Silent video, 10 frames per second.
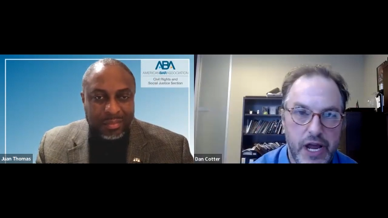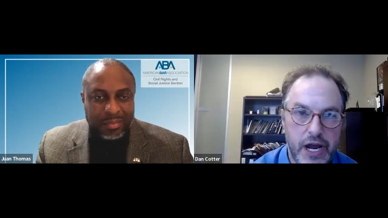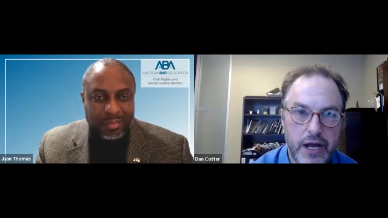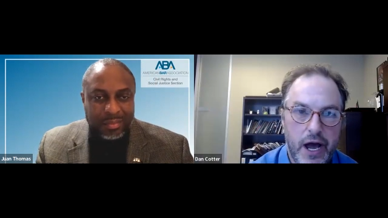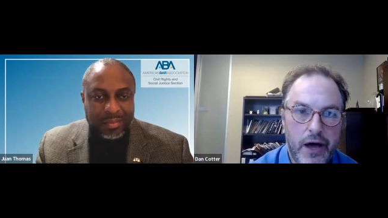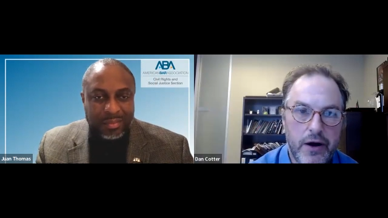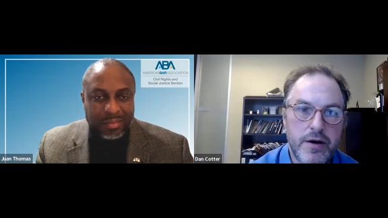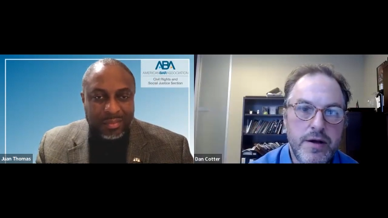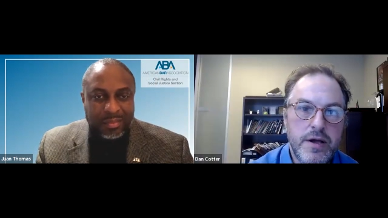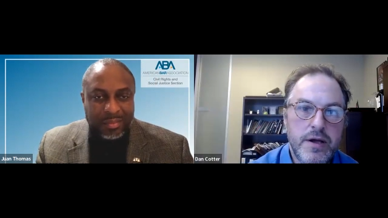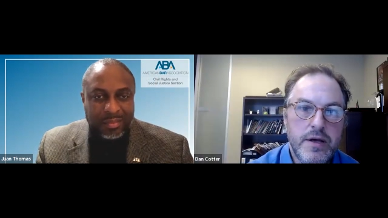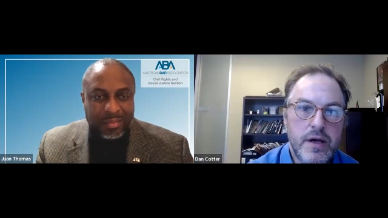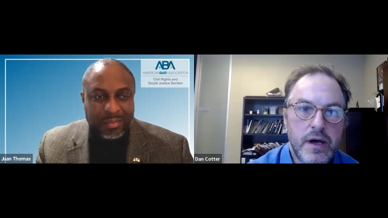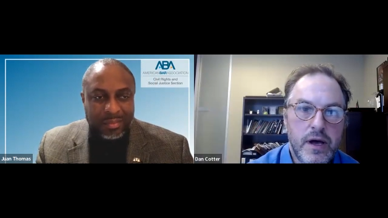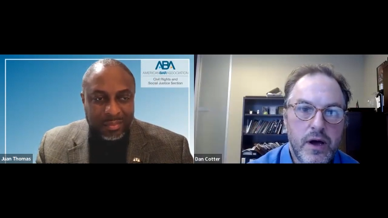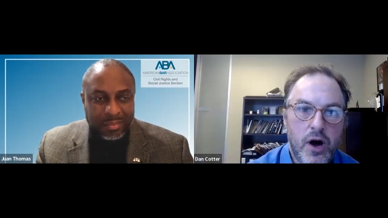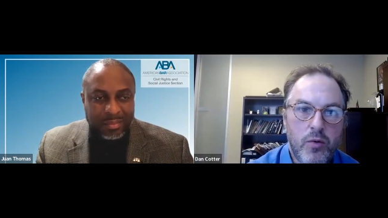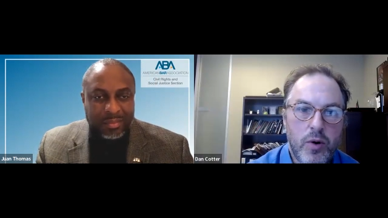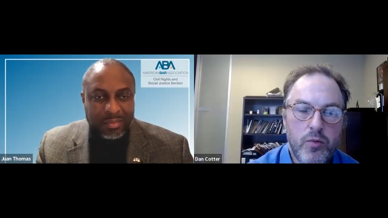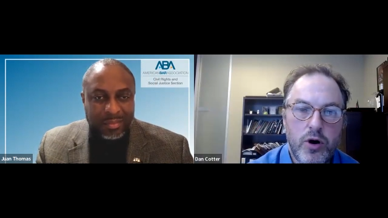Speaker 1: Dan Cotter, uh,
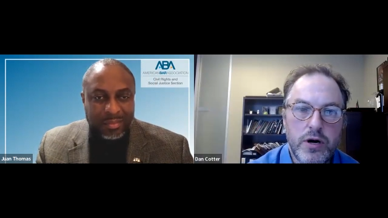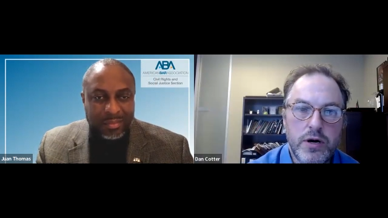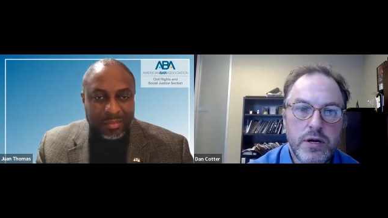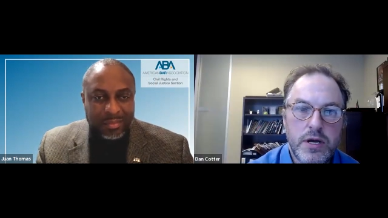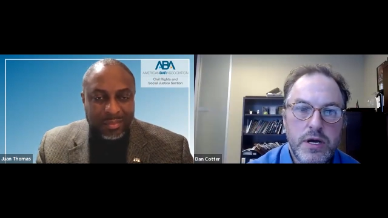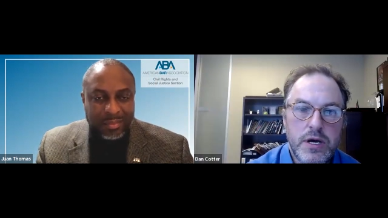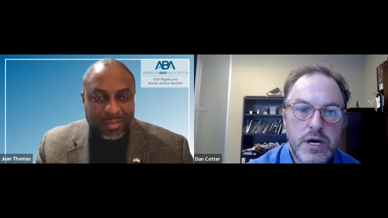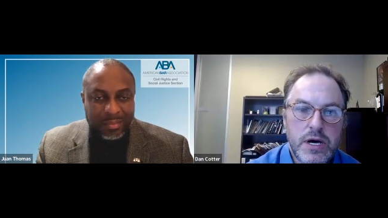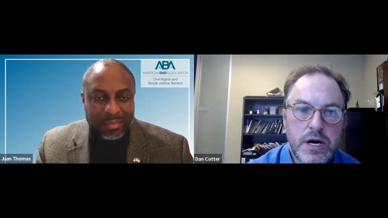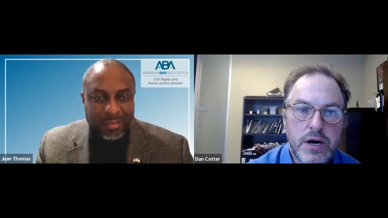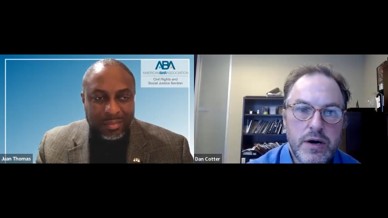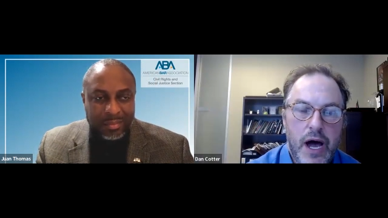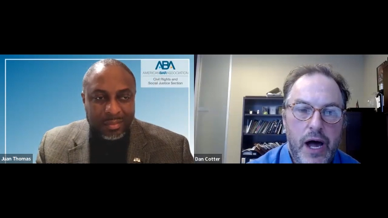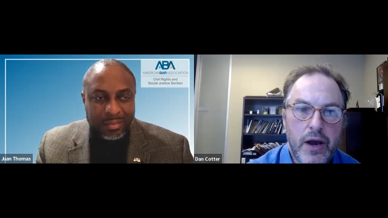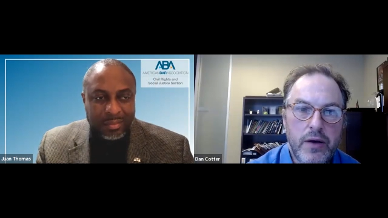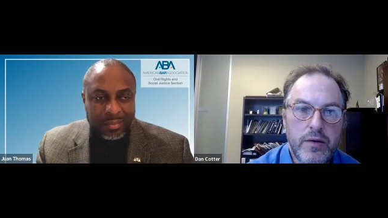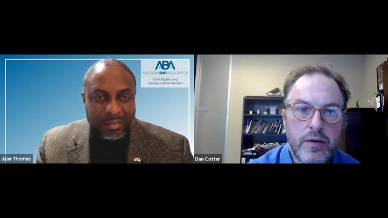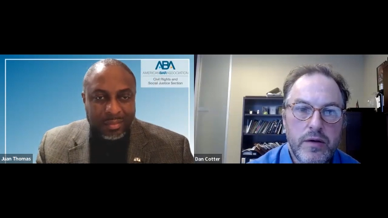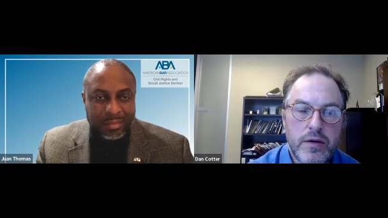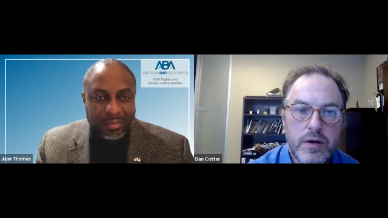all one word. Uh,
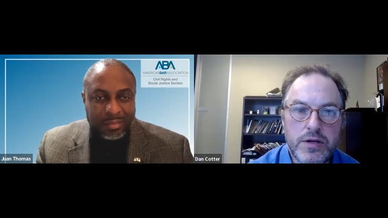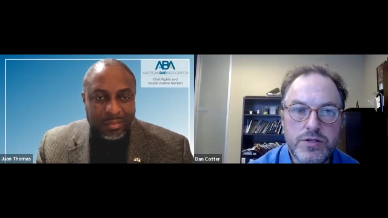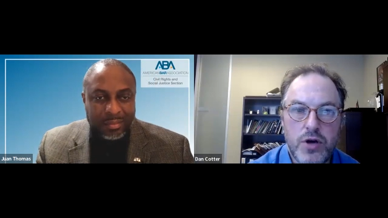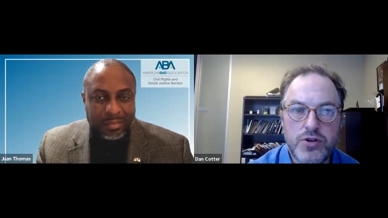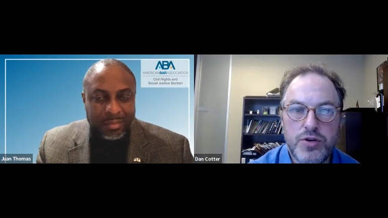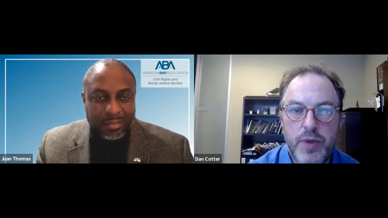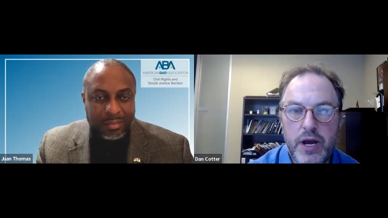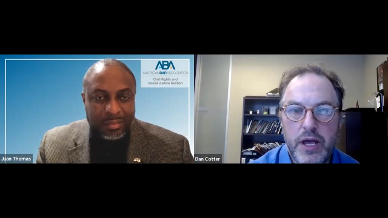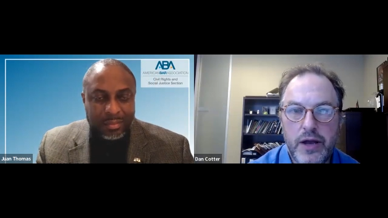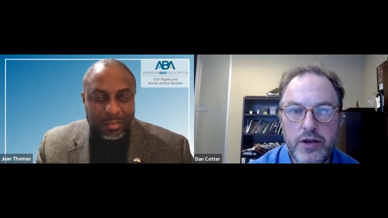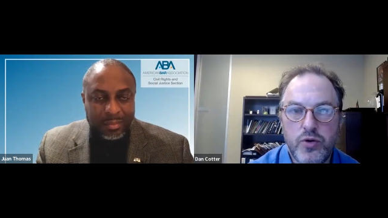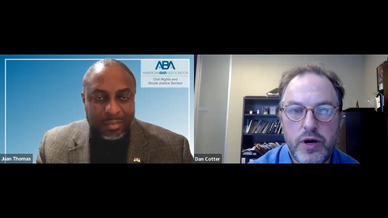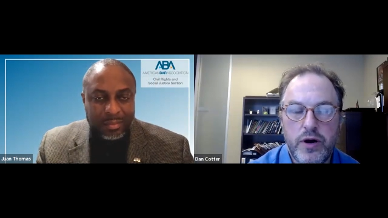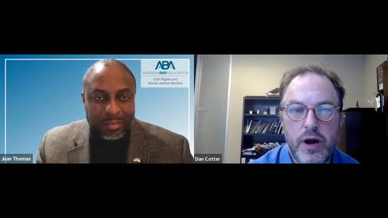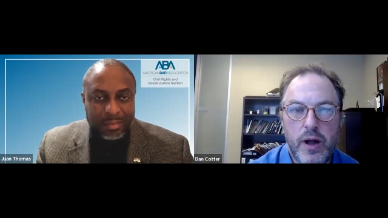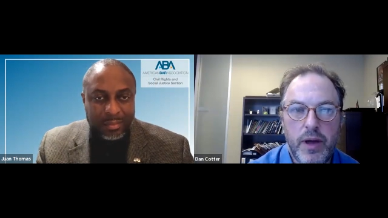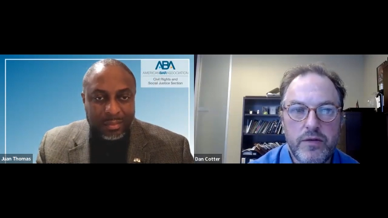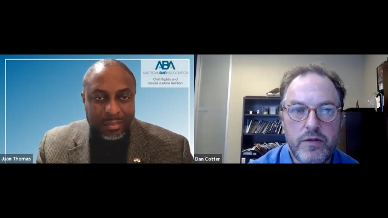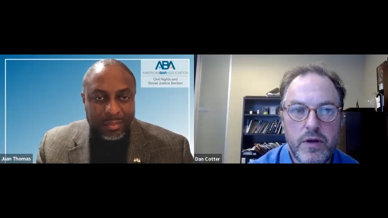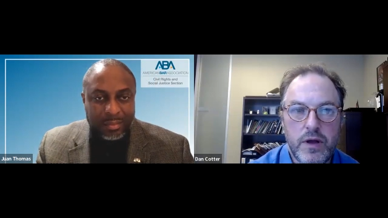on uh, social media, on Twitter, I'm
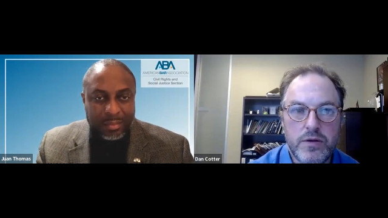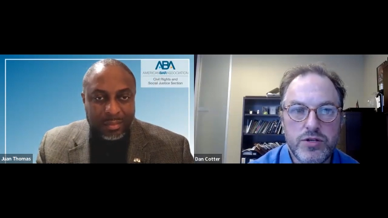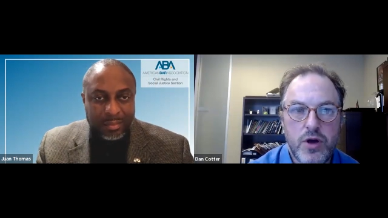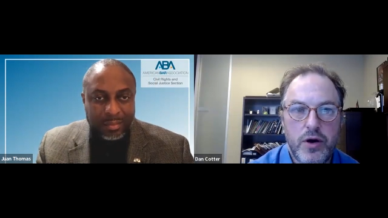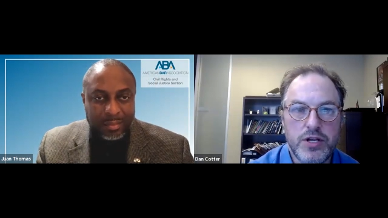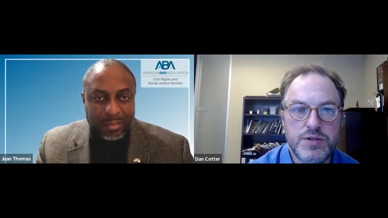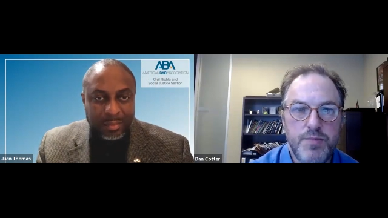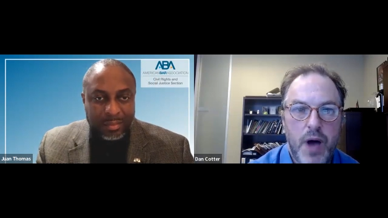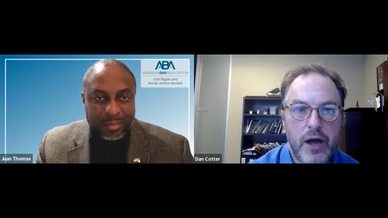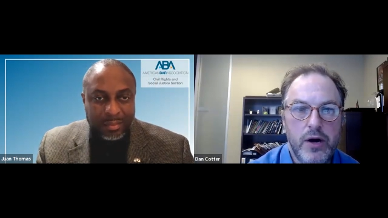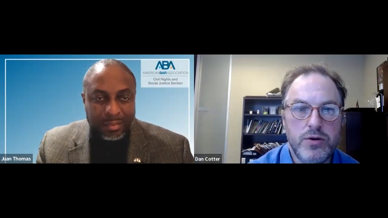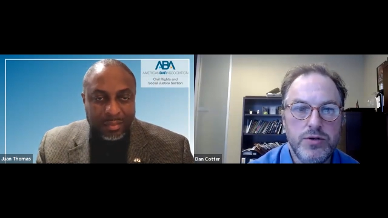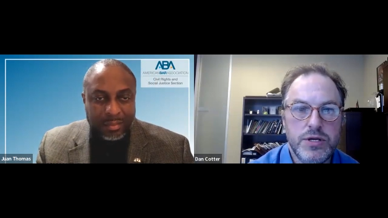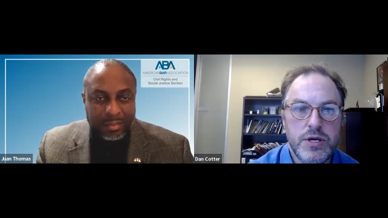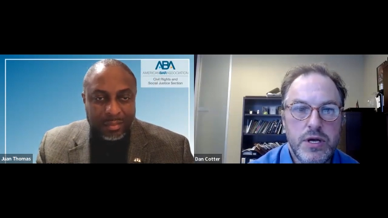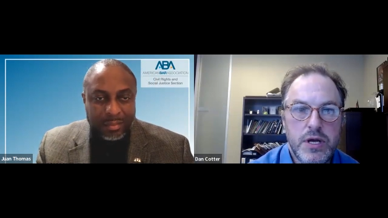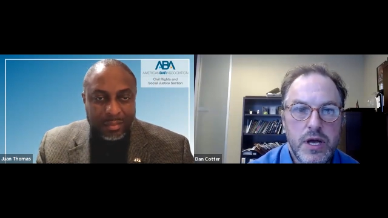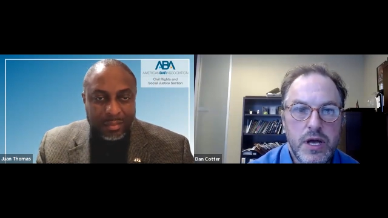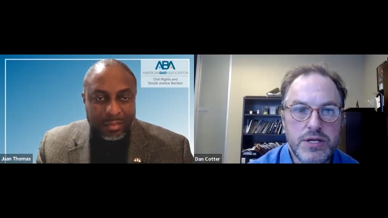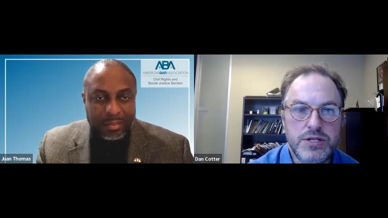at SCOTUS Bios,
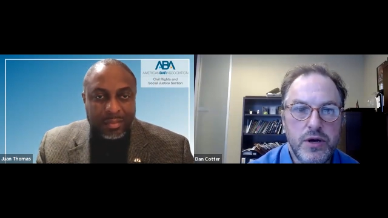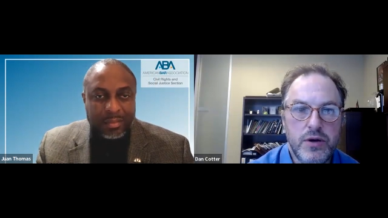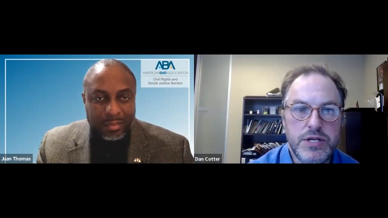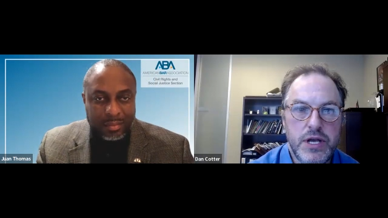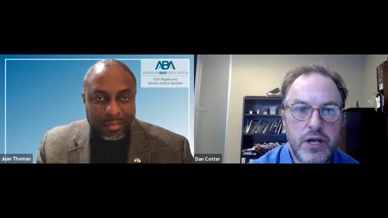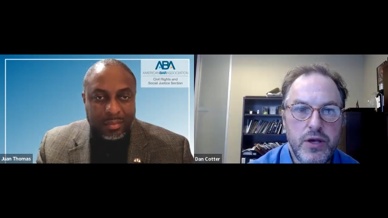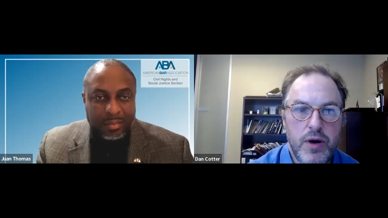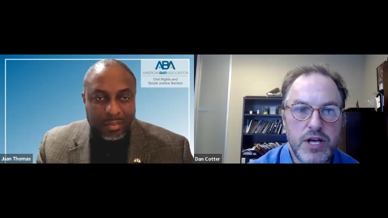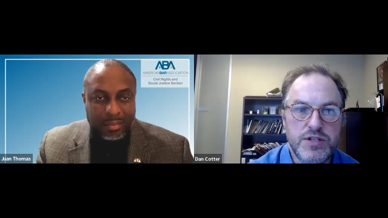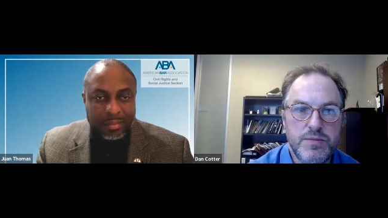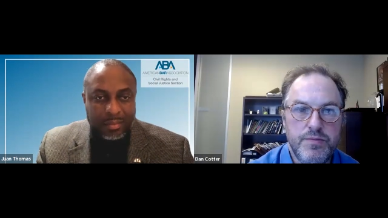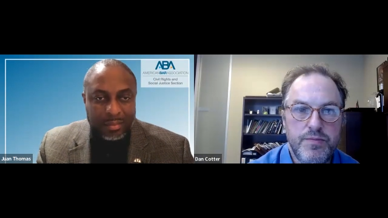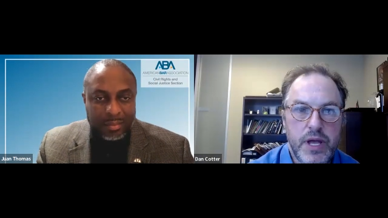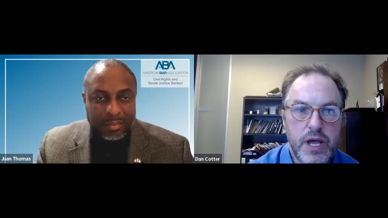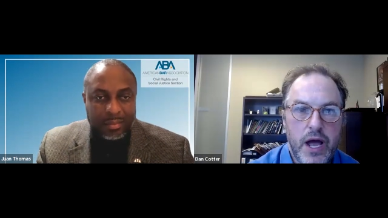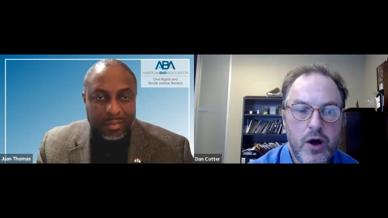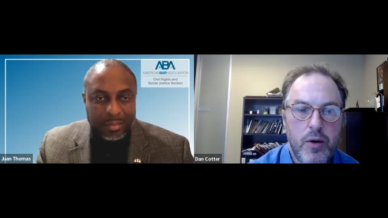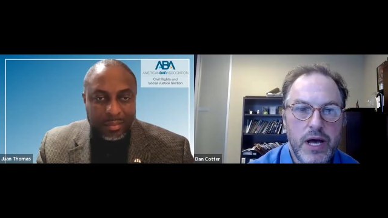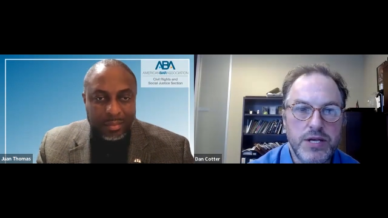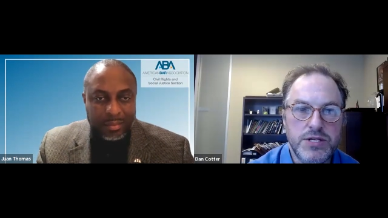S C O T U S B I
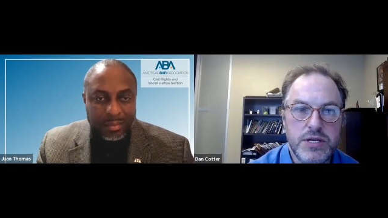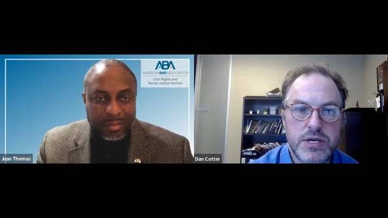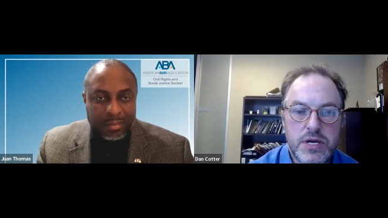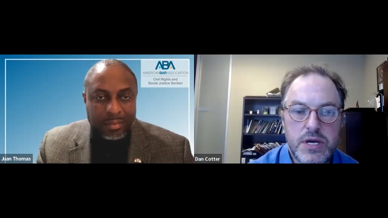O S.